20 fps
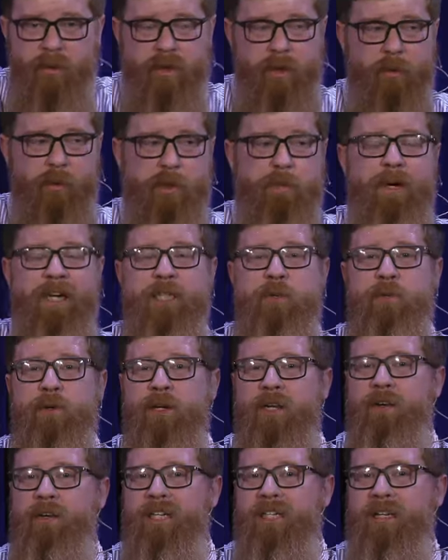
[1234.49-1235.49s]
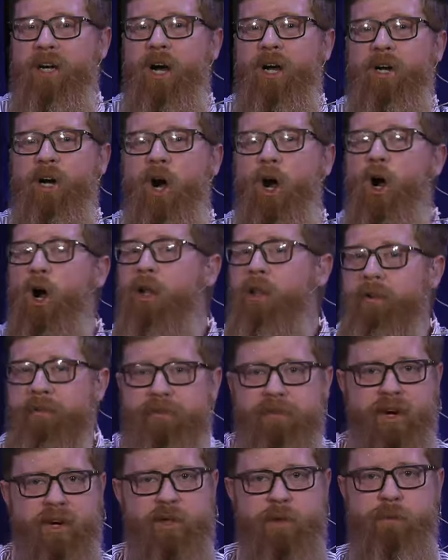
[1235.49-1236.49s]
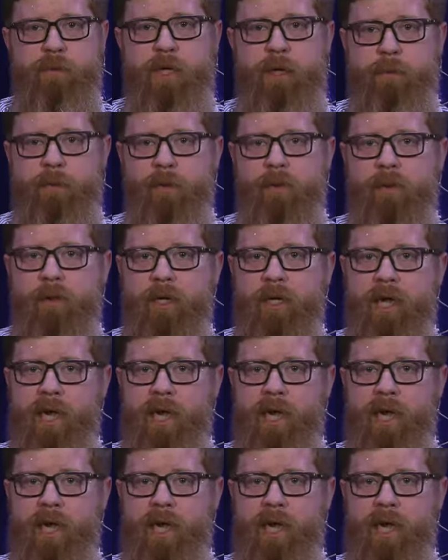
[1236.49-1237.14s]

The responsibility is on all of Pharaoh's people